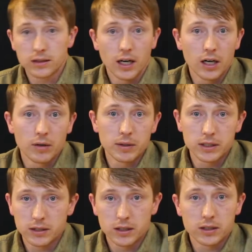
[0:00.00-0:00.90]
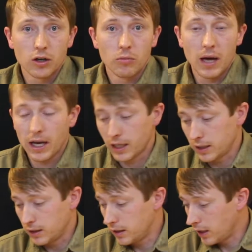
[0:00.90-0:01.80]
I always just go back
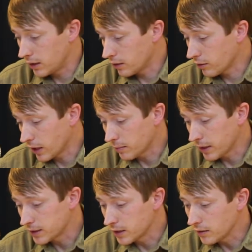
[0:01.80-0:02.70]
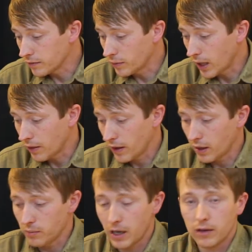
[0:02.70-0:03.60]
and correct myself when I think
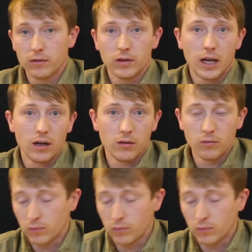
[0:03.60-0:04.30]
about how,